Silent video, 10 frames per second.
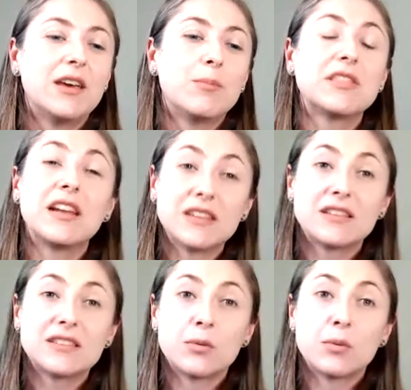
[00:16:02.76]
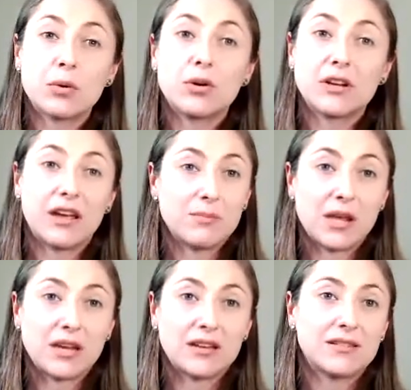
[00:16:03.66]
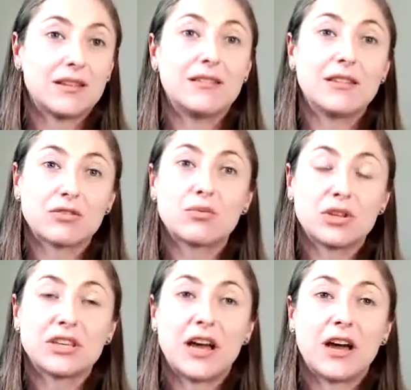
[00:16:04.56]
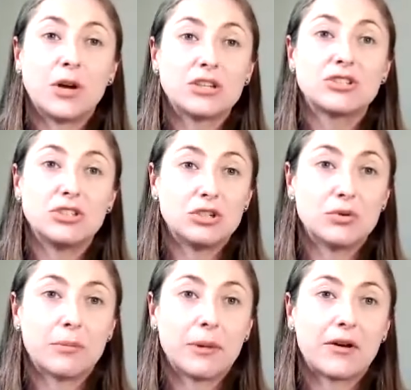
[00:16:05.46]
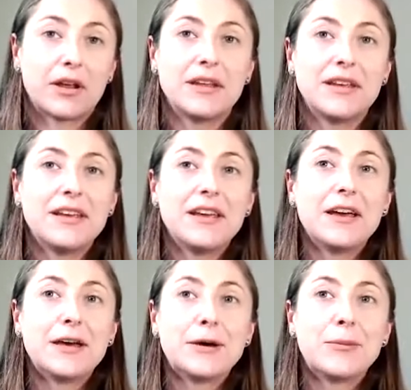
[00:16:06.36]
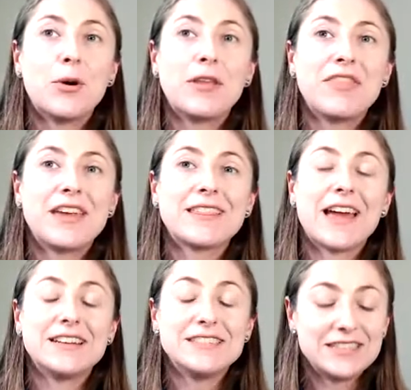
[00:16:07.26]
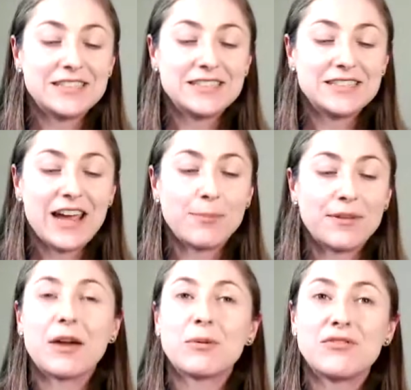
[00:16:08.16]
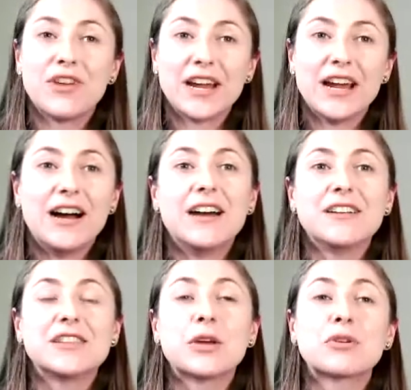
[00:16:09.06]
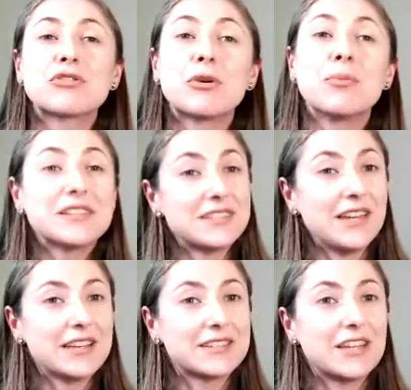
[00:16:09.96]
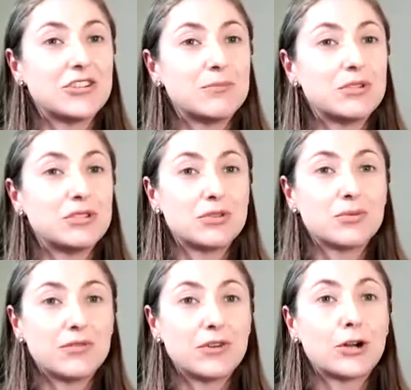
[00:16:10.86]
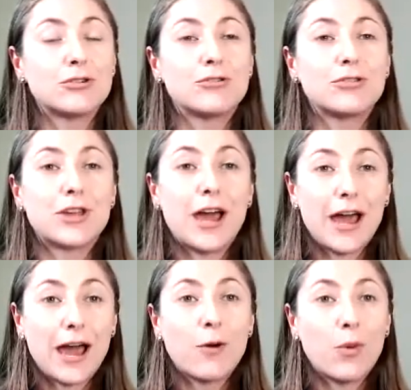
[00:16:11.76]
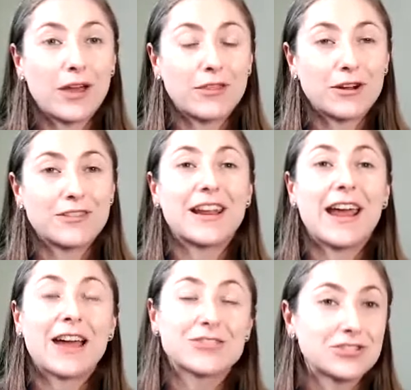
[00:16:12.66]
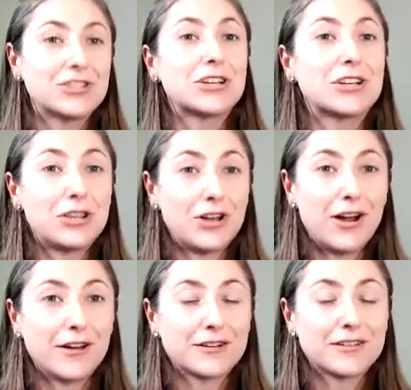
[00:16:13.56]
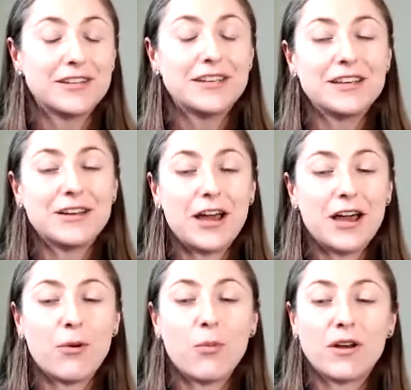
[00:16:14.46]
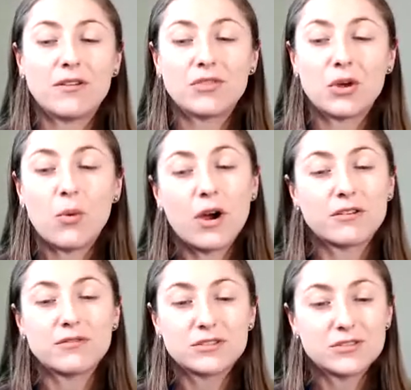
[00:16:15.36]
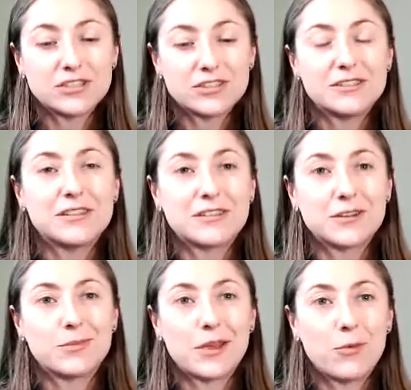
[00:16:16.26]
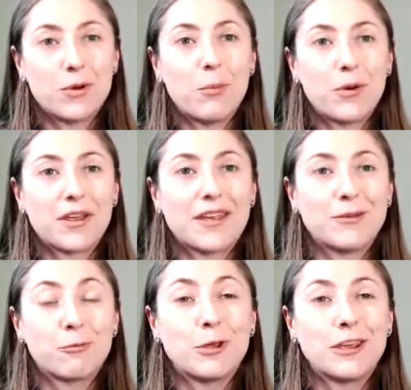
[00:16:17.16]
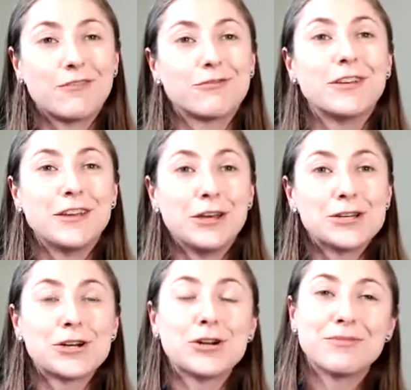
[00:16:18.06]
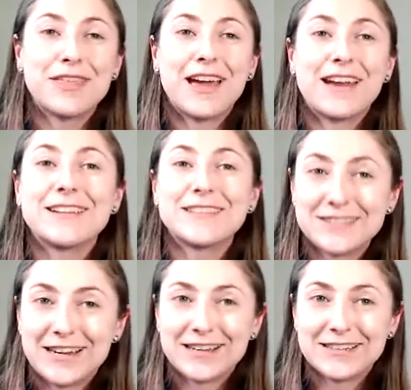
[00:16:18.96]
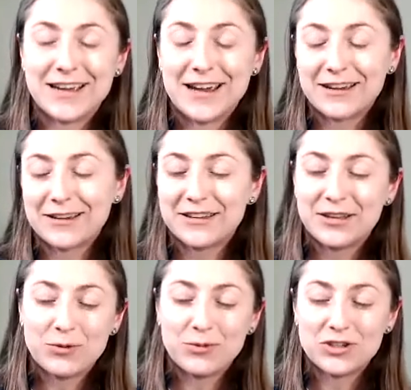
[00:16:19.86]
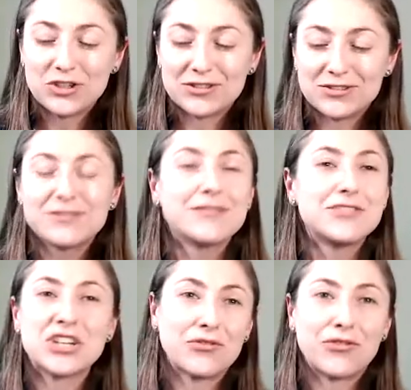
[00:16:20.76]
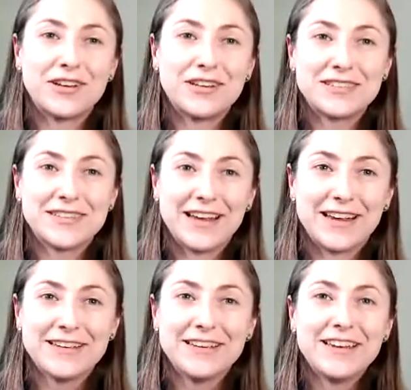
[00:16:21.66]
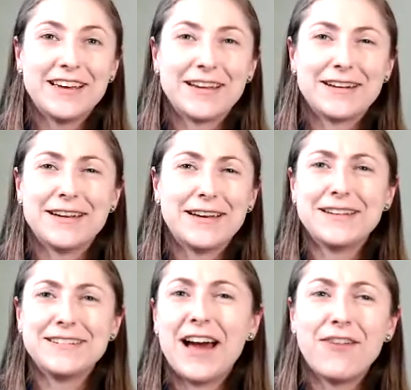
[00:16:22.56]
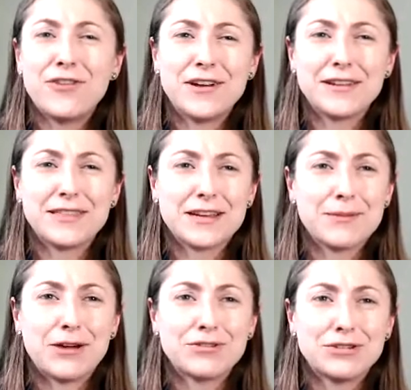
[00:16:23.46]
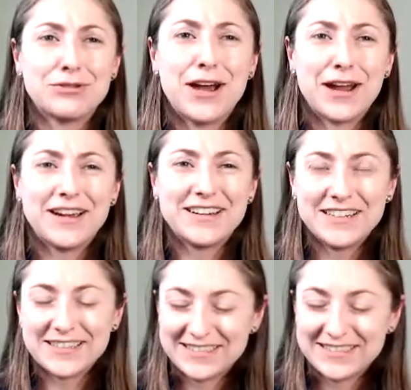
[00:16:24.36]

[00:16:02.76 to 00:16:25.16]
But that does get recorded as maintenance and there's really not much to do about it. One thing that did happen that was very odd is there were so many snakes that jumped into the river due to the hot weather that it actually clogged one of the water filtration systems at one point. And we have termed that a snake attack, which is just fun to say and not fun to think about too hard.